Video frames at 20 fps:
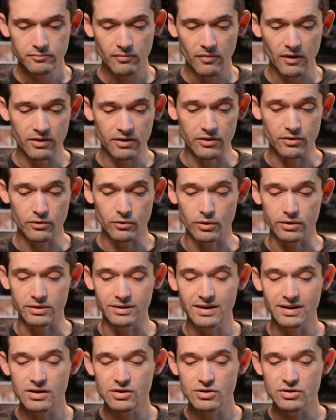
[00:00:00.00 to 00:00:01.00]
that the Lord
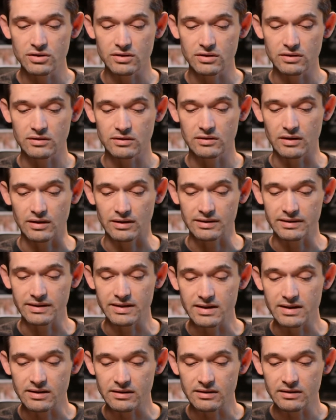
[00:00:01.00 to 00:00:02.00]
teaches and
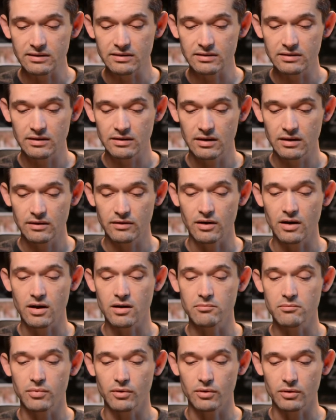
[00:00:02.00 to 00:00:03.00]
leads the
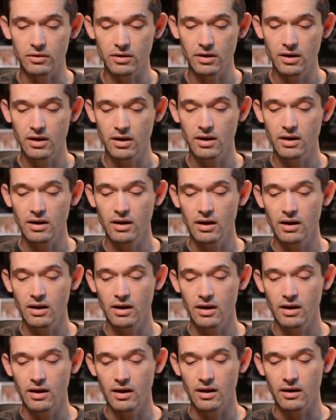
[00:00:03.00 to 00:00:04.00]
humble,
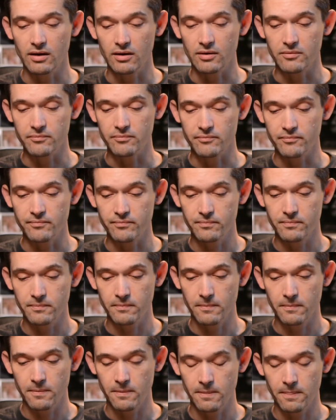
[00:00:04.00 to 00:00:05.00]
um,
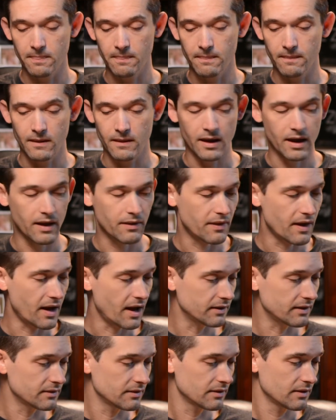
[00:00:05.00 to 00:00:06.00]
and
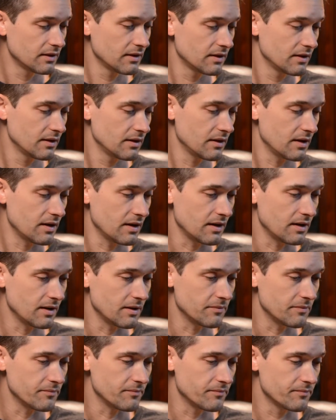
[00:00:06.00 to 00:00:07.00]
that
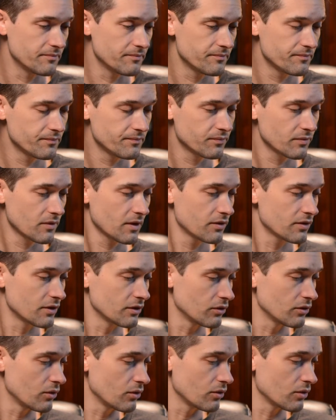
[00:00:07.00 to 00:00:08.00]
um, the
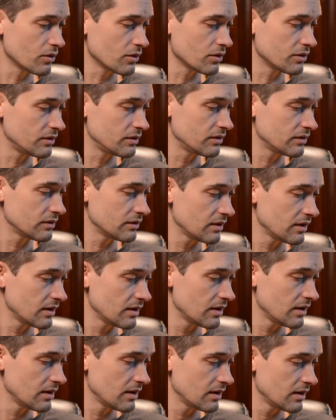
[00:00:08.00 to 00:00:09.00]
Lord's
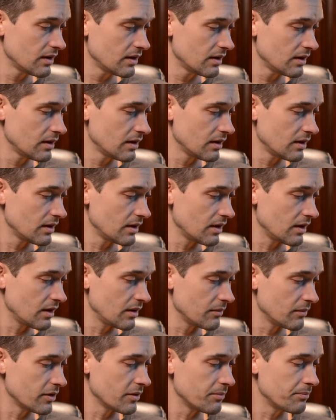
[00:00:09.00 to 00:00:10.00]
uh,
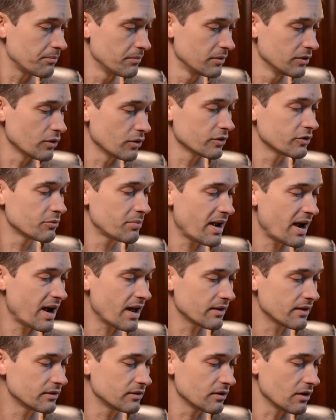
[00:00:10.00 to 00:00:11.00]
the Lord's
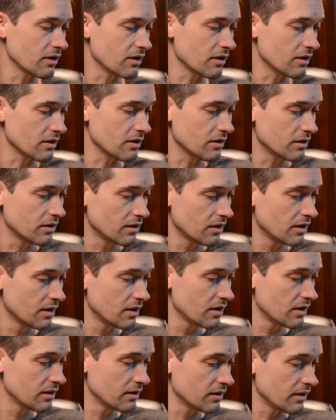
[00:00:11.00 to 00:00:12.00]
paths are
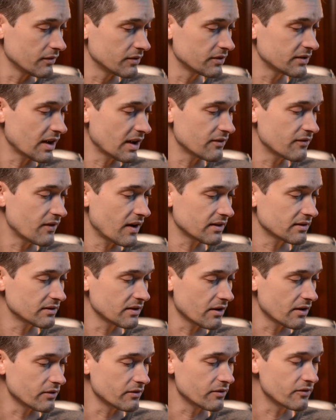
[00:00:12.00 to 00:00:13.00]
of steadfast
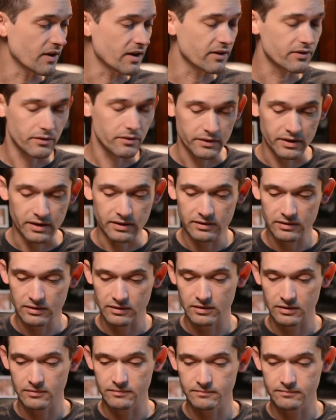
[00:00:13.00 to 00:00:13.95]
love and faithfulness.